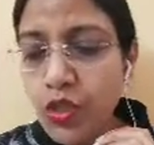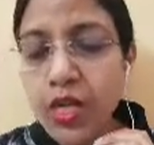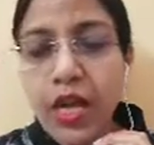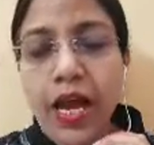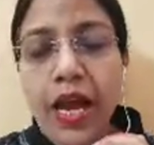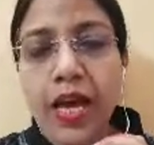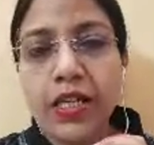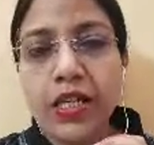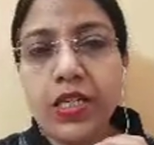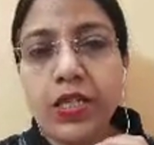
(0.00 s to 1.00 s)
and it is
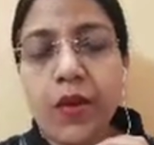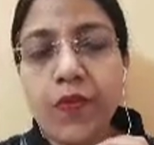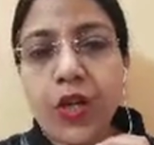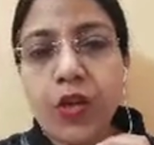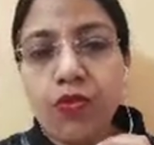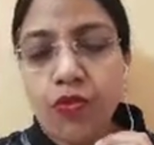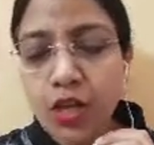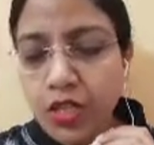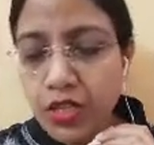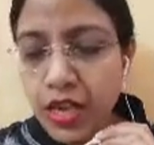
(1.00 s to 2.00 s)
the
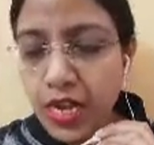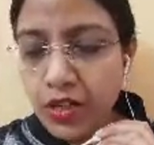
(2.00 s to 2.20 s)
first-hand